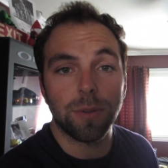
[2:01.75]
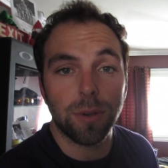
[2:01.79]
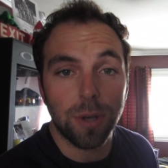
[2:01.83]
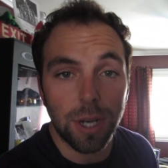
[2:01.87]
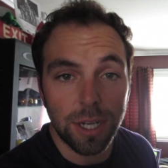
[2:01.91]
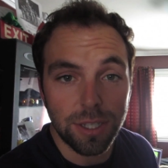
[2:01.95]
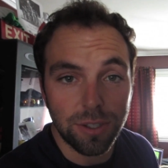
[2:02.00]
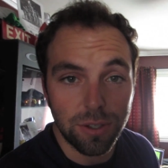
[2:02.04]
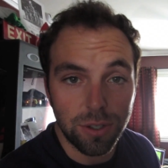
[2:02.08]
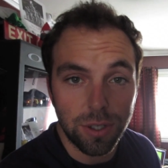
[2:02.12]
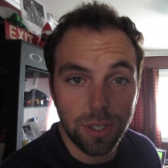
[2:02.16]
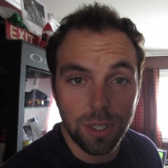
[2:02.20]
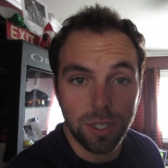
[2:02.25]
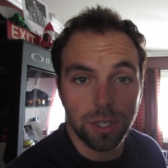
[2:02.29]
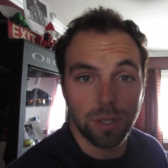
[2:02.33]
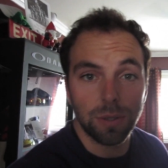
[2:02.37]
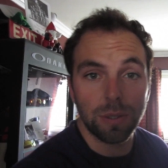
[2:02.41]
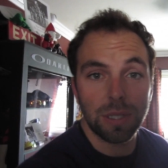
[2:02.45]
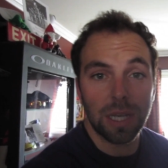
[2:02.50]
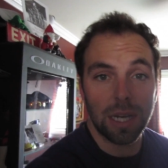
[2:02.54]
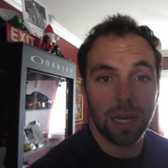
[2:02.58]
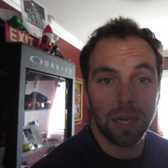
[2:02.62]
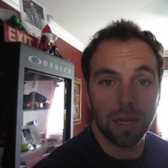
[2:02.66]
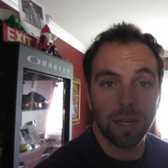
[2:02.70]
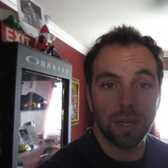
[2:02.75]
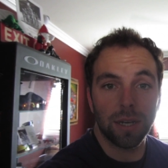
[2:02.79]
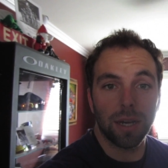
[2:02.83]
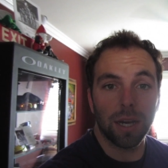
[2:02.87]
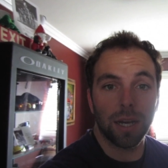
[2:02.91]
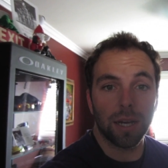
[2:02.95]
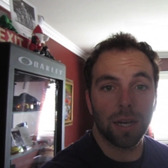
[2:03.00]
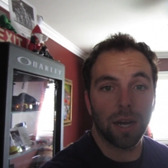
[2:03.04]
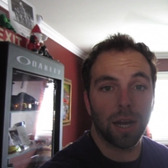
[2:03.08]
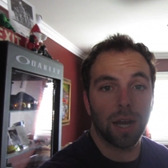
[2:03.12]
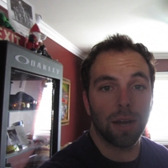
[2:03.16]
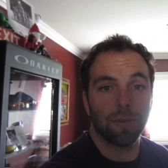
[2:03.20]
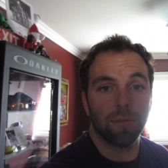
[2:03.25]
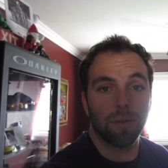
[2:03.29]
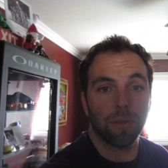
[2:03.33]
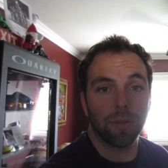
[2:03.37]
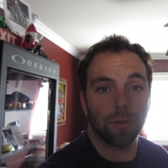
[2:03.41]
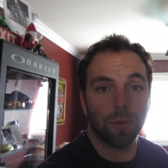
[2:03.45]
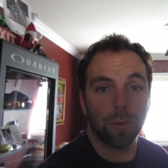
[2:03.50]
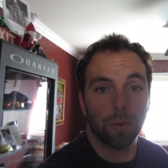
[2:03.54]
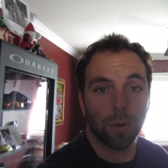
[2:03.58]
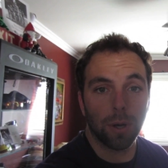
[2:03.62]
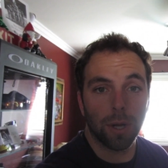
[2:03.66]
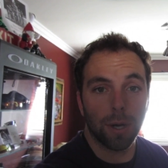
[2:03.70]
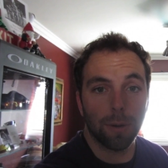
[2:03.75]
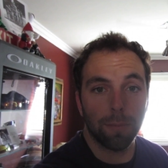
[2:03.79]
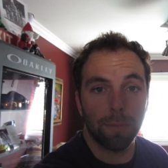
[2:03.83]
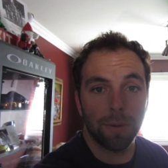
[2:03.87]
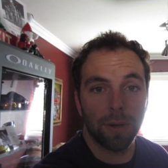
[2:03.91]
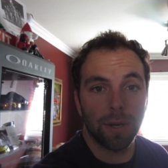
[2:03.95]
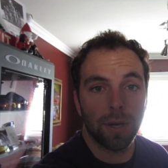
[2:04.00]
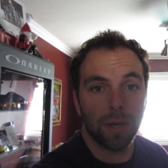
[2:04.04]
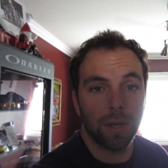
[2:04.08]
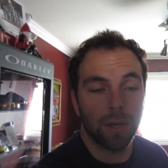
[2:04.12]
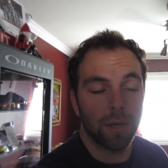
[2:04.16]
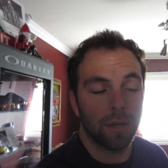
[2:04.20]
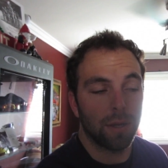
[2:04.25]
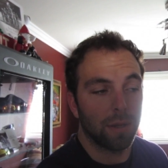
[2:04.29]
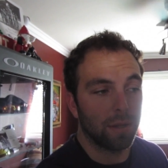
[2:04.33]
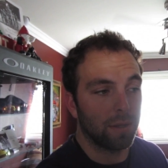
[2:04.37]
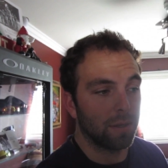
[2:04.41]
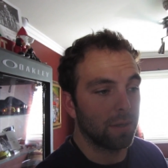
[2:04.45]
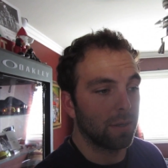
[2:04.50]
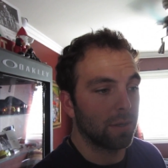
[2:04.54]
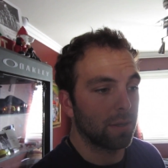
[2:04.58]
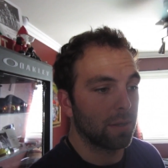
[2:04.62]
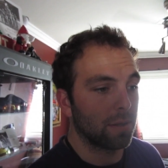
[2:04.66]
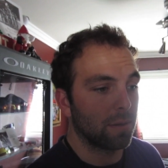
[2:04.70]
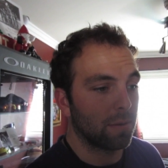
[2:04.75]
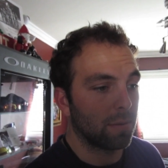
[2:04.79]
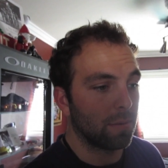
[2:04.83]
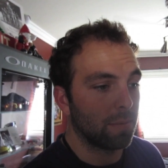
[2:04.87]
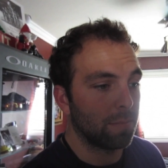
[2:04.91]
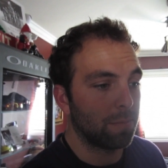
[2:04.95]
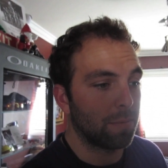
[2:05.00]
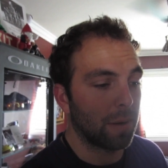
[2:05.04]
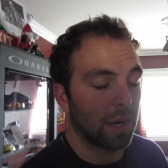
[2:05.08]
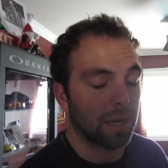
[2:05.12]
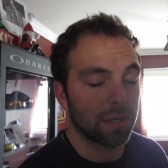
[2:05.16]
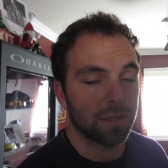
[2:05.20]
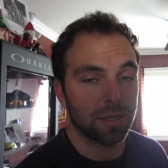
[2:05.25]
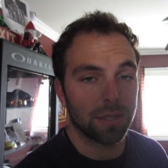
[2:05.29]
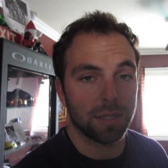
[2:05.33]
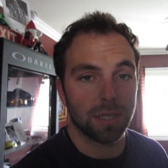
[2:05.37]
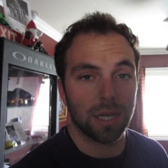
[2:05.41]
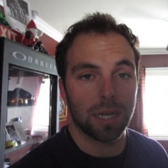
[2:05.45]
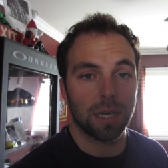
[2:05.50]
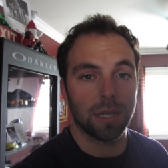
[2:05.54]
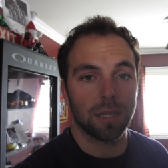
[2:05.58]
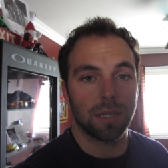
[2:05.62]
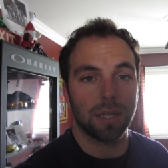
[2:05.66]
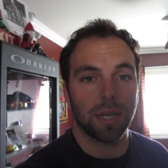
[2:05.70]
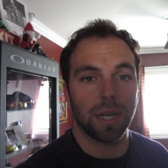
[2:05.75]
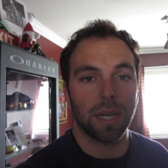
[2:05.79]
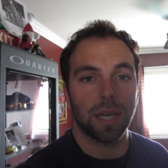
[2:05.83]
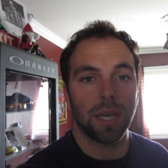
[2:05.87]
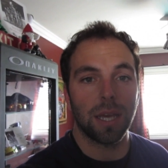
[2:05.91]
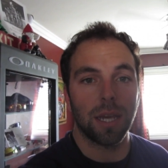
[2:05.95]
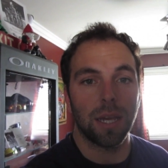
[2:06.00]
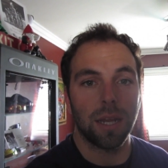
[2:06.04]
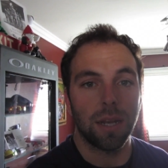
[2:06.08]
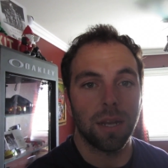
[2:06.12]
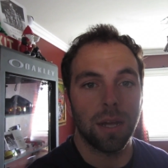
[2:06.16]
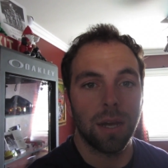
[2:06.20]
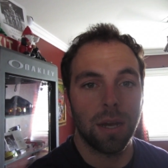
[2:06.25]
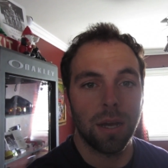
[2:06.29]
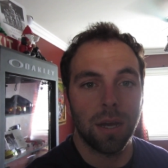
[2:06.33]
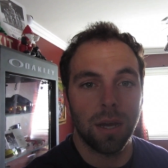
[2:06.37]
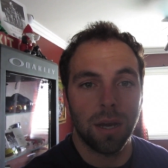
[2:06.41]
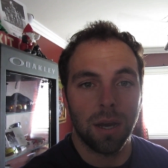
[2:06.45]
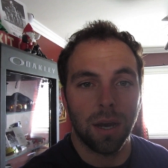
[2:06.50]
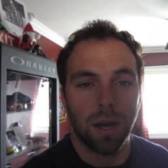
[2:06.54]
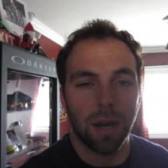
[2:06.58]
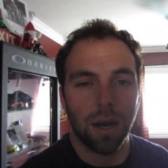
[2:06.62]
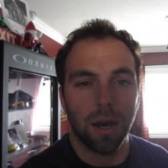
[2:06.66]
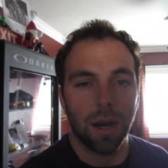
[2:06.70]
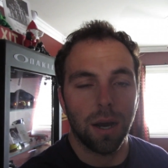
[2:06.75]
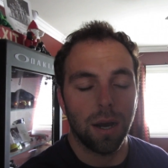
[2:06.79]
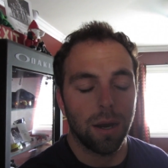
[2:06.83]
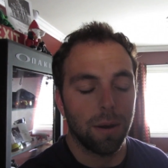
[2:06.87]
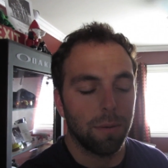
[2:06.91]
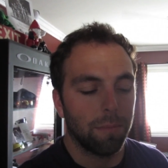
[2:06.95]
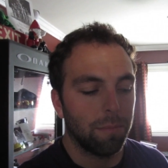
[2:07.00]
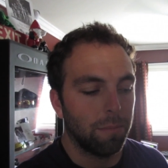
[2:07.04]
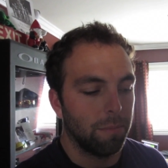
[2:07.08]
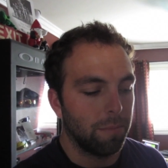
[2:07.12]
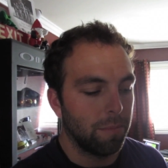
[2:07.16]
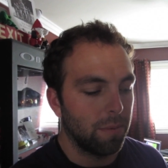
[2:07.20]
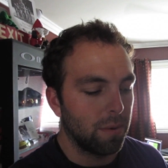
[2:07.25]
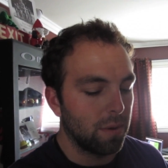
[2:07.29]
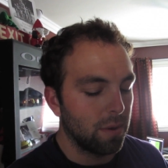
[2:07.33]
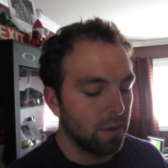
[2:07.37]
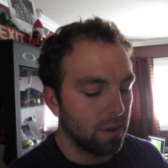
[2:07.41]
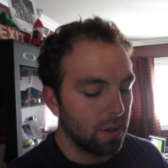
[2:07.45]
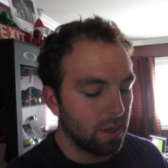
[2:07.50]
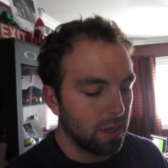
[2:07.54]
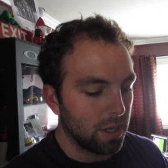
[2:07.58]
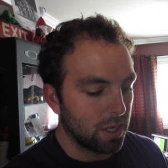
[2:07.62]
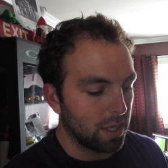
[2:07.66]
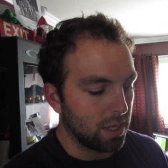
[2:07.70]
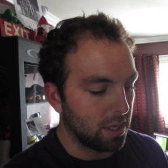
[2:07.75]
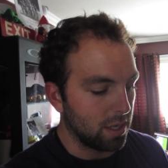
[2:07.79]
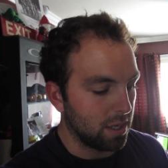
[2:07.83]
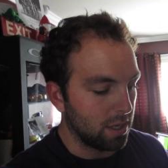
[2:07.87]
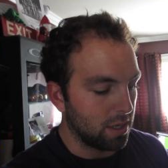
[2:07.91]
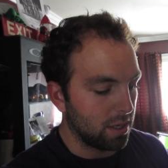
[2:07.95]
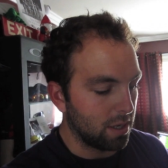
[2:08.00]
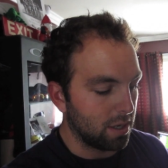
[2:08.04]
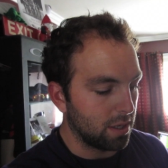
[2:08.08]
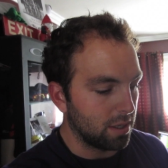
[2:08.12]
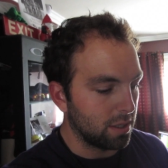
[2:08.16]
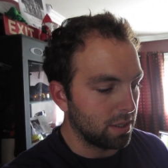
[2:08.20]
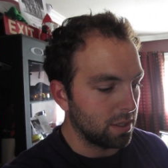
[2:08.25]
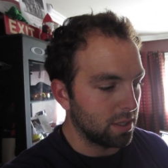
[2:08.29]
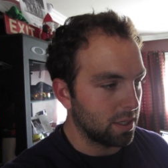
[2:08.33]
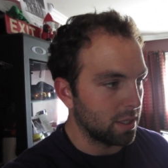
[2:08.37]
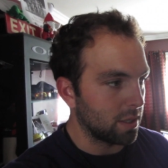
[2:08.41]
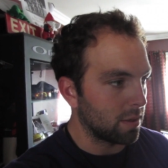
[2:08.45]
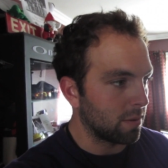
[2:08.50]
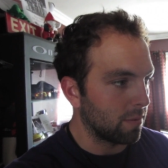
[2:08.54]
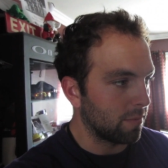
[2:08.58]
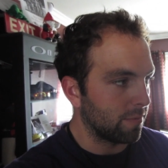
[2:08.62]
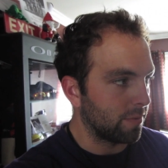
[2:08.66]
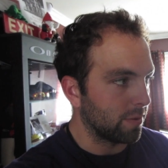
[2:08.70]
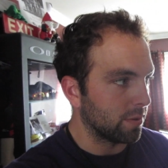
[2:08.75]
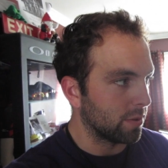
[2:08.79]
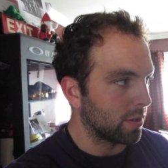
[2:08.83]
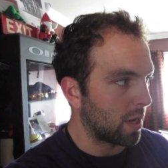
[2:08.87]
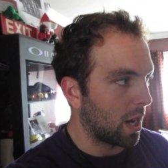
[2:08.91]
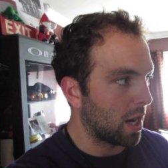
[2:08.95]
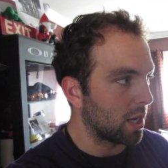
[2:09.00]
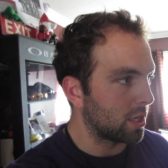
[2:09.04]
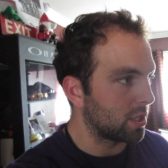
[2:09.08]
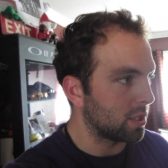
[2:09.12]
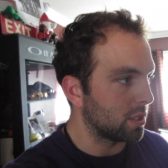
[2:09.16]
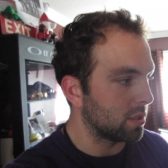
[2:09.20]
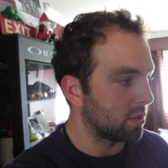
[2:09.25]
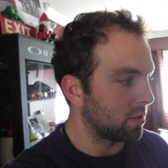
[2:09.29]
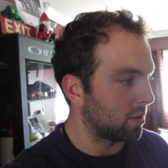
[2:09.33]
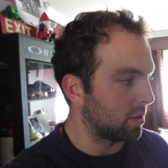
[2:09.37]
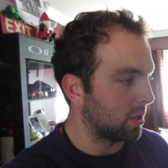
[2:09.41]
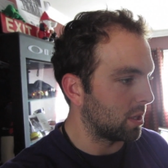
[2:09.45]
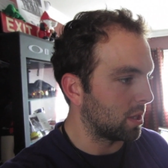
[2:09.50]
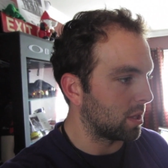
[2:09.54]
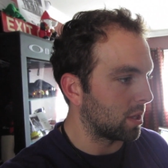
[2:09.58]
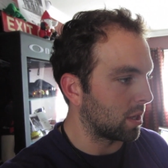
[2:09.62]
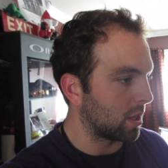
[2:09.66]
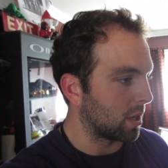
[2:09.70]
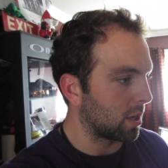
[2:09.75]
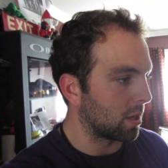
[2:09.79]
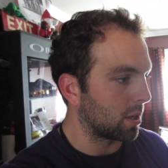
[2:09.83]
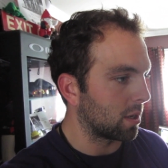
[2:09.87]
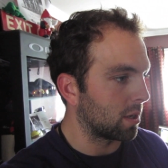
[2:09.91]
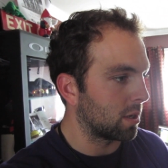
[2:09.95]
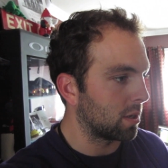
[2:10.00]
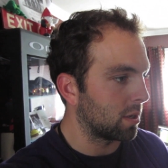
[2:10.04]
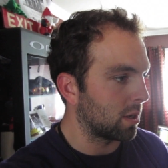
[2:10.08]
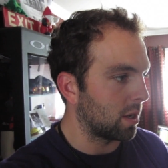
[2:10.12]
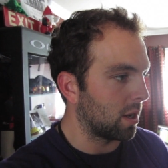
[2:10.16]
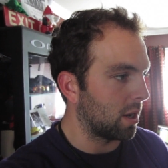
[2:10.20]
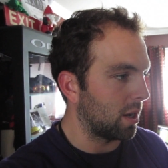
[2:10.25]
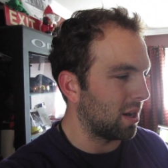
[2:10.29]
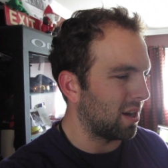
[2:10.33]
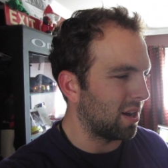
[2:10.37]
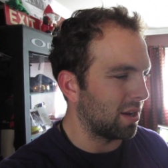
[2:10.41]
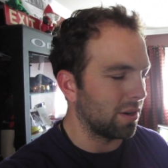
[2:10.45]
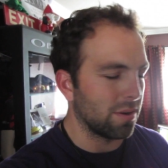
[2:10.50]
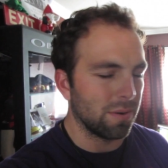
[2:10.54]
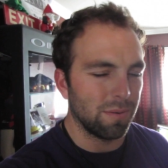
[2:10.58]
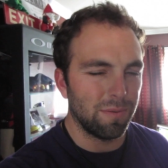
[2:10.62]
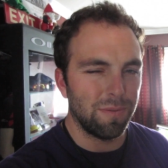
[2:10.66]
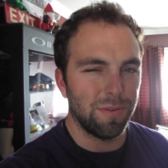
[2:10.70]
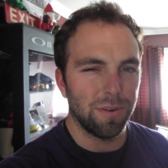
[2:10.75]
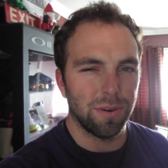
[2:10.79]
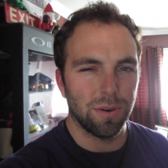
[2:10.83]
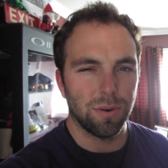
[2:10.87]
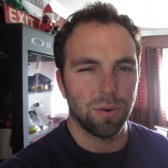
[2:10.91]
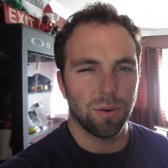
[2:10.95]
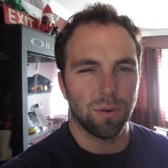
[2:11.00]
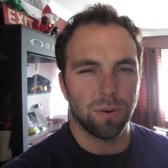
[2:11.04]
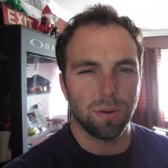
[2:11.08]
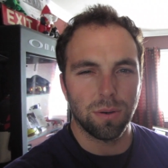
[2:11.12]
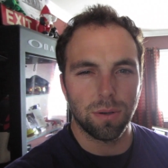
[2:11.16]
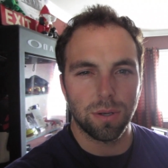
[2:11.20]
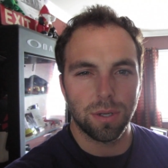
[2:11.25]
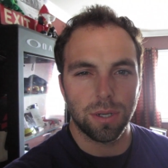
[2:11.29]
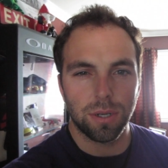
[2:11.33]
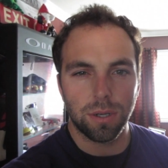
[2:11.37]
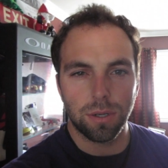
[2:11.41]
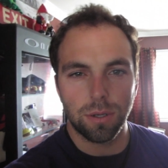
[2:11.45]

Alright, so good news. I haven't thrown up the little pasta salad that I ate. I don't feel nauseous or anything. I do feel